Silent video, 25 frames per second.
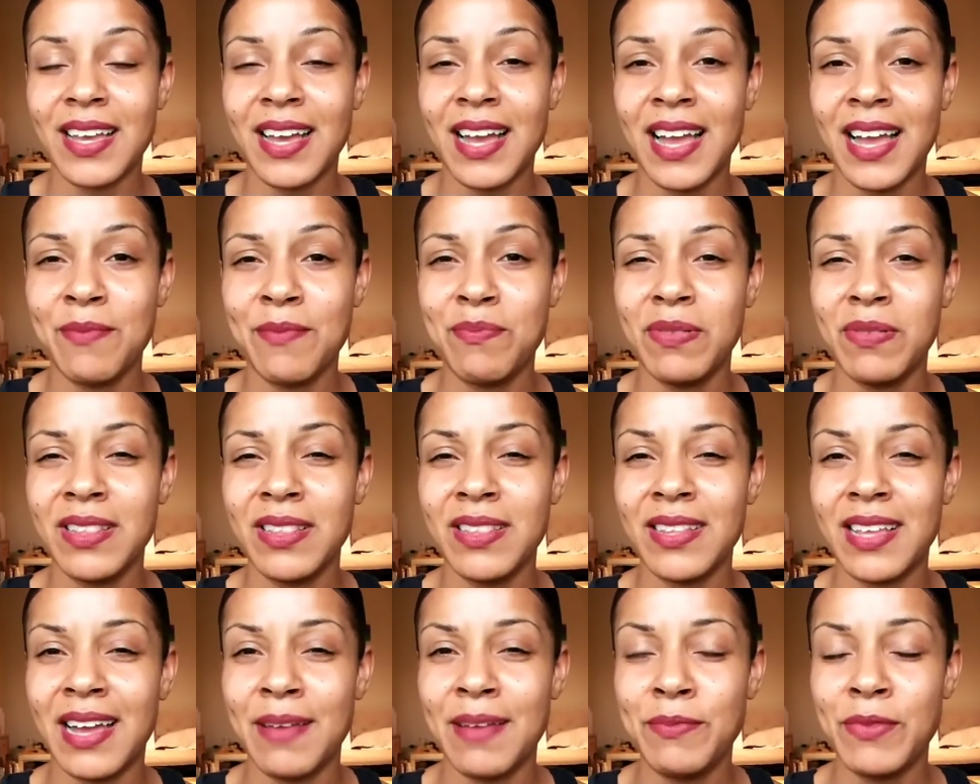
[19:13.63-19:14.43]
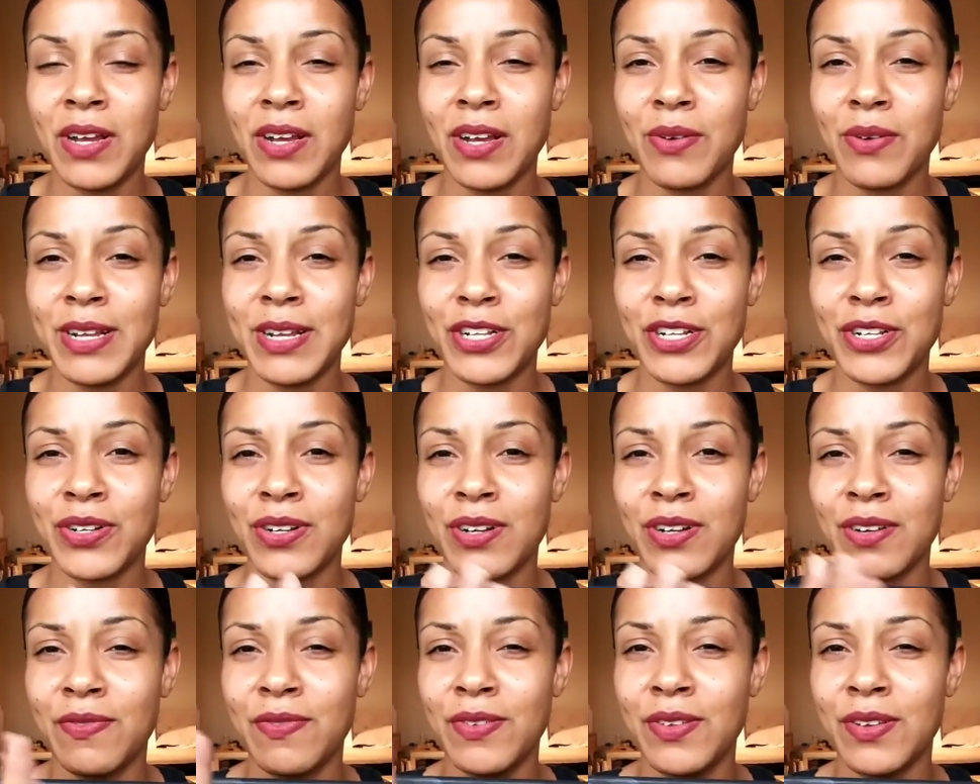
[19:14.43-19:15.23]
I'm not quite
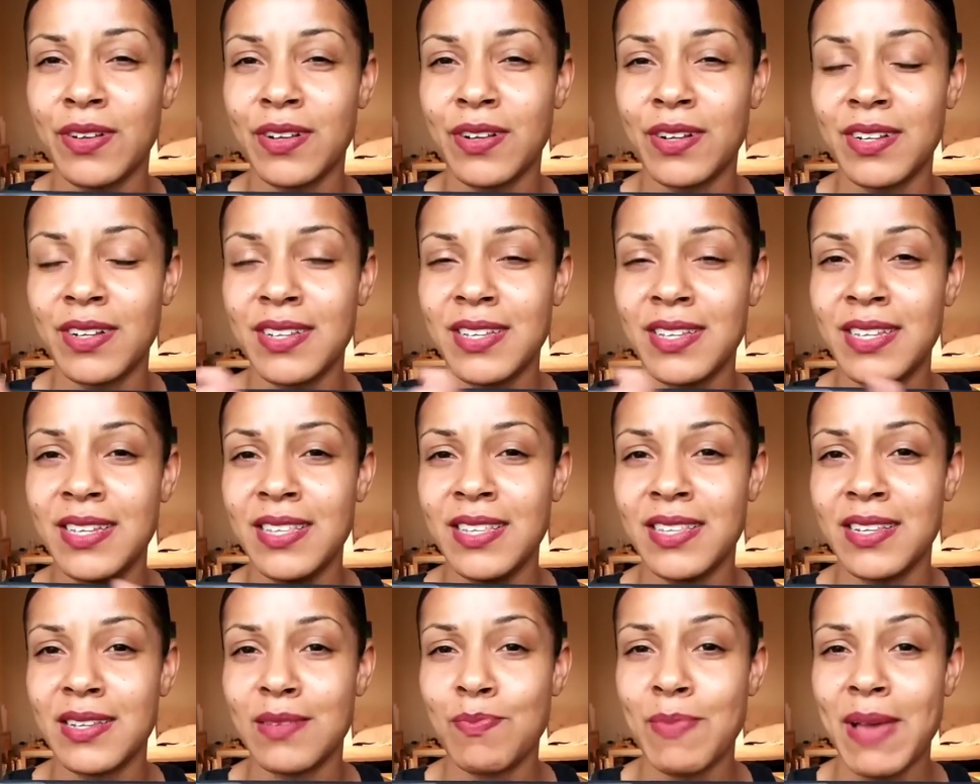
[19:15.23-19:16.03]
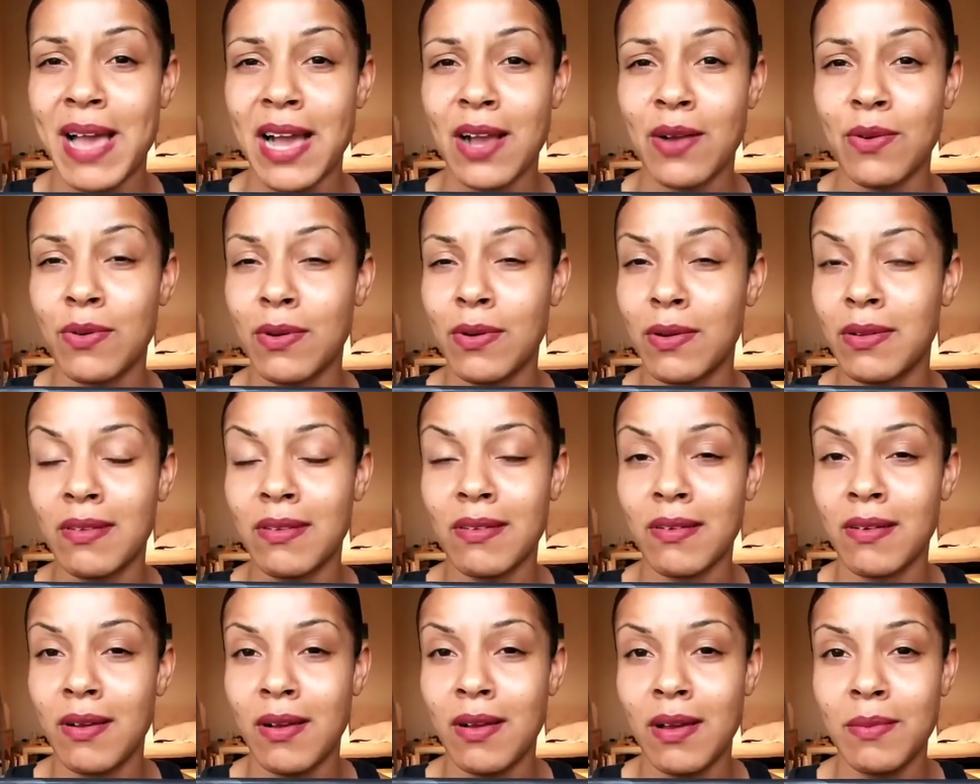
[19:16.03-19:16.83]
sure if you're going to see this backwards
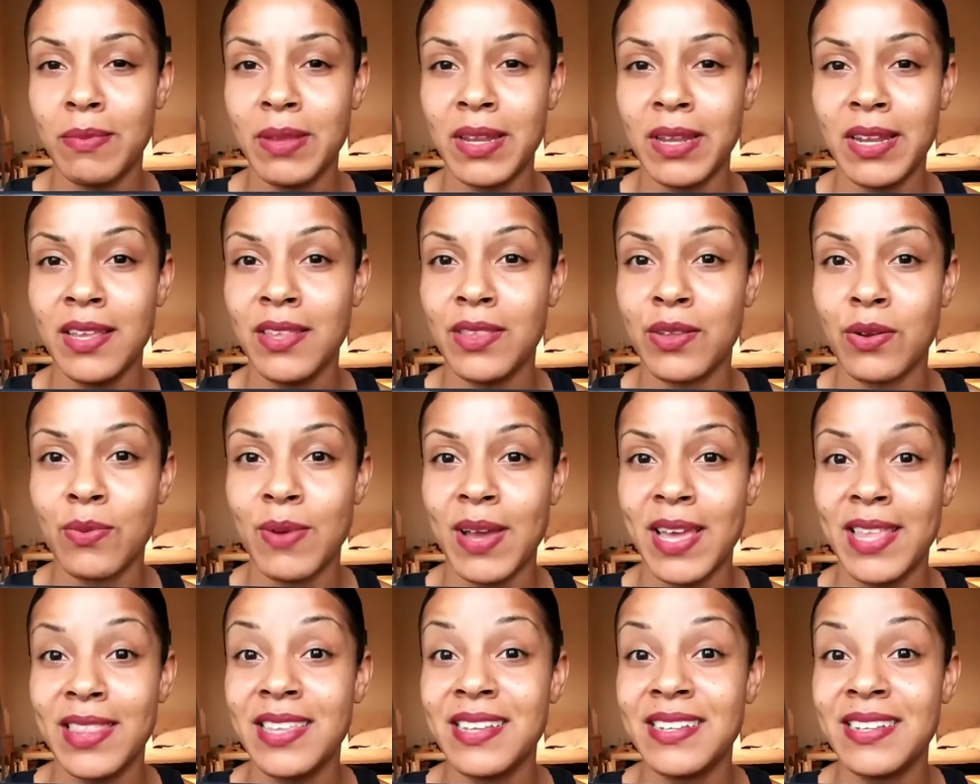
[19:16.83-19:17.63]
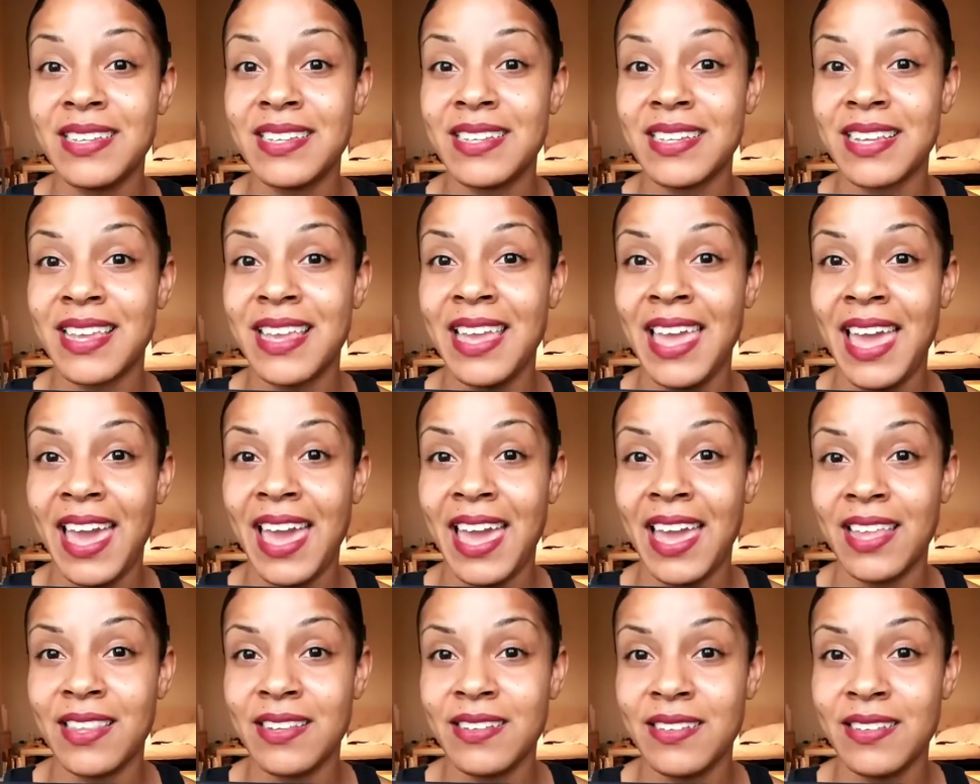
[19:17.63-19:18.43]
or not, but either way, this is a
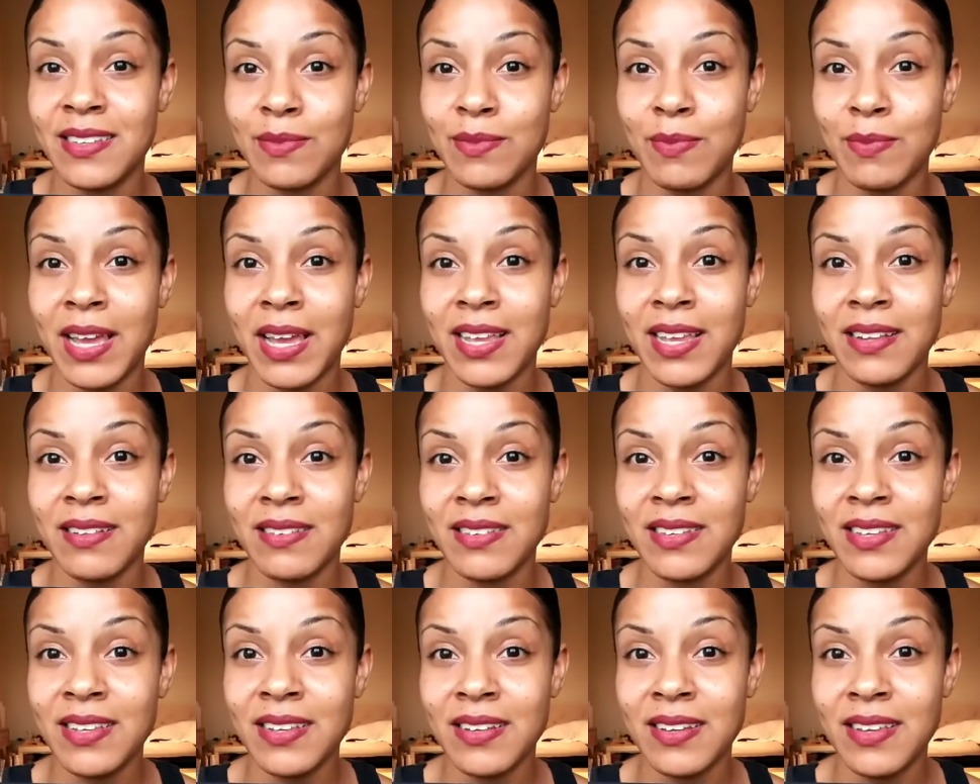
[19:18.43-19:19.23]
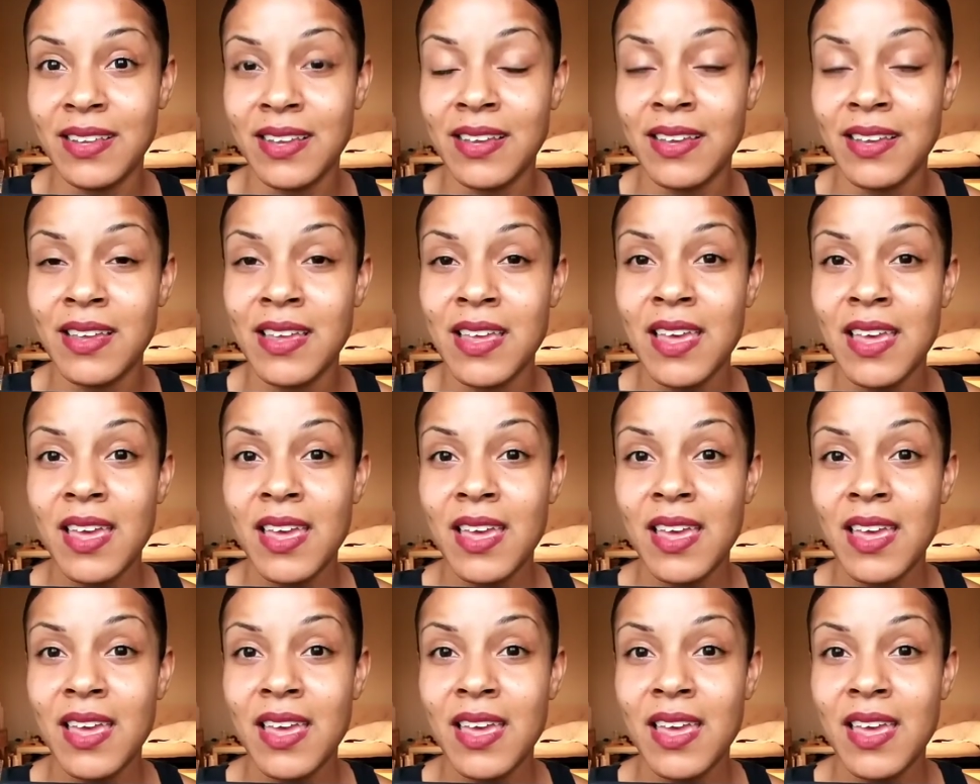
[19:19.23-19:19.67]
K. This is my insignia,